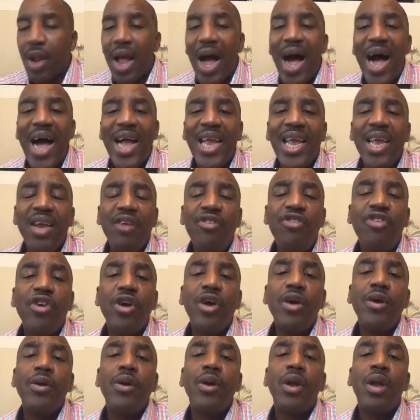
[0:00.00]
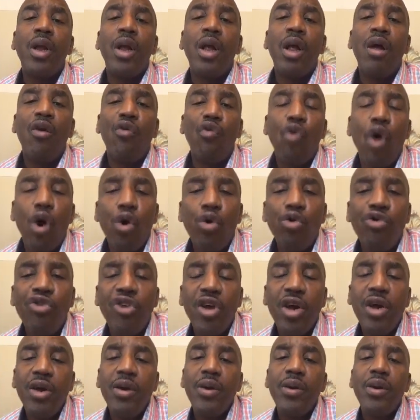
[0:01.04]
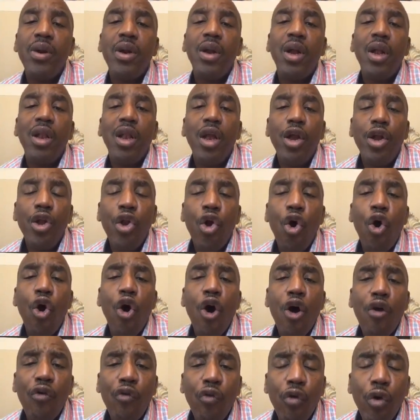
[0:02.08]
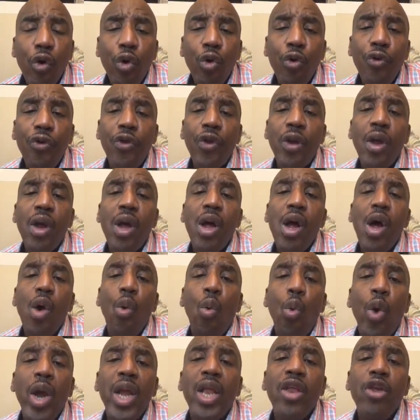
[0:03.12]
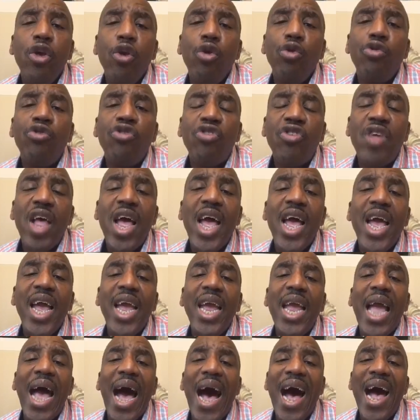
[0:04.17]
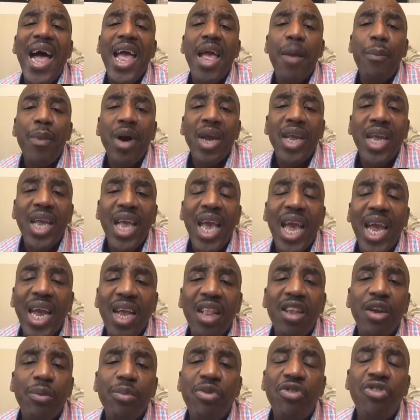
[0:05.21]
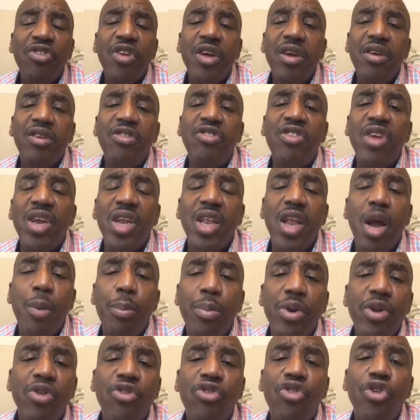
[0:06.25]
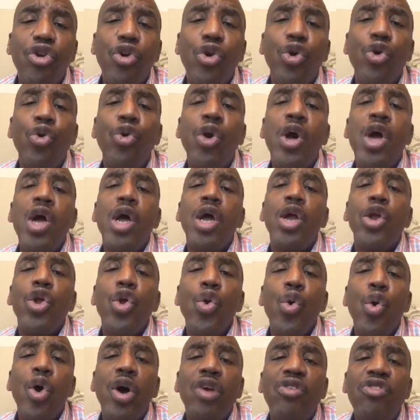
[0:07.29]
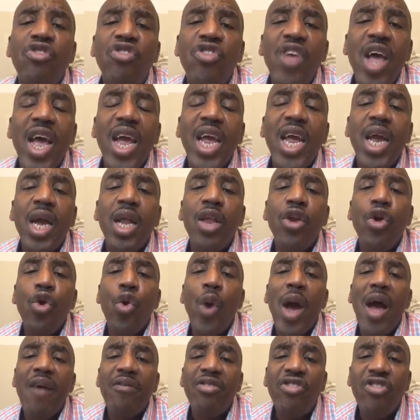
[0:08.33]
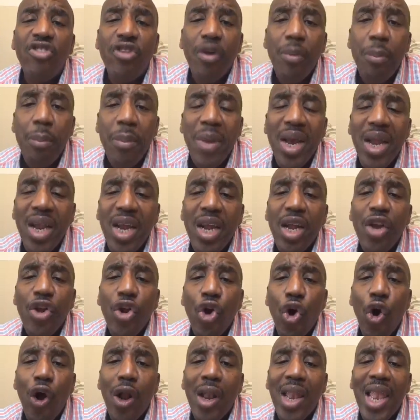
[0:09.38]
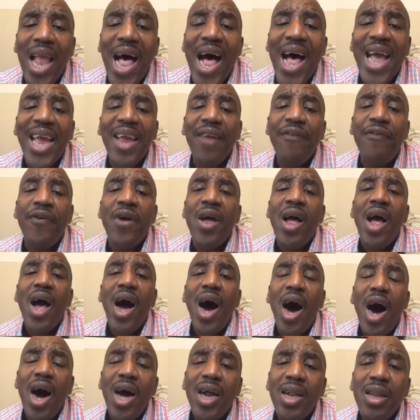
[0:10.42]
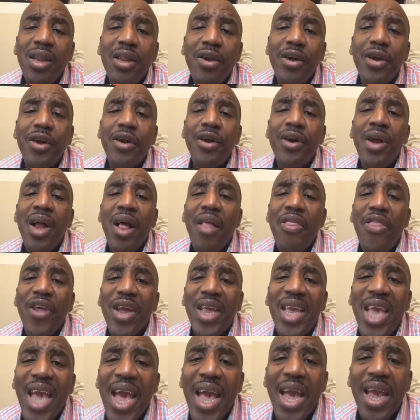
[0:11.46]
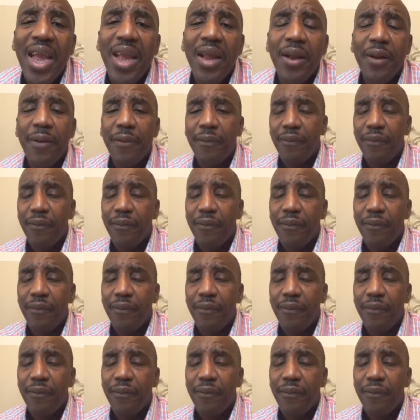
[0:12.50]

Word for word: Aisha, Rosa, Lenore, Ruth, when you say, I am a kingdom citizen, number two, you are saying you have submitted your life under the king.